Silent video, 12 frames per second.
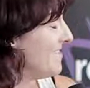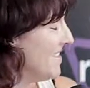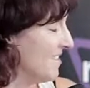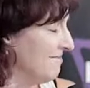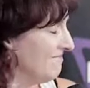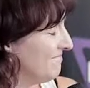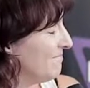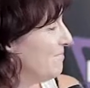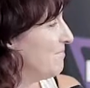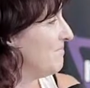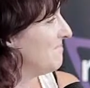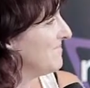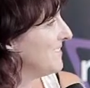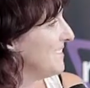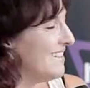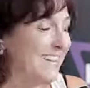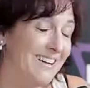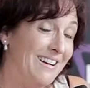Were you a soccer mom?
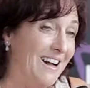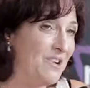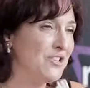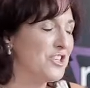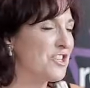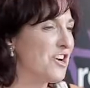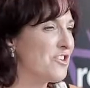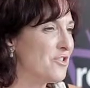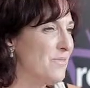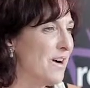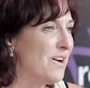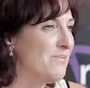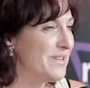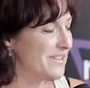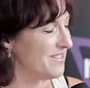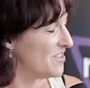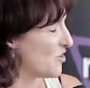I was a soccer mom and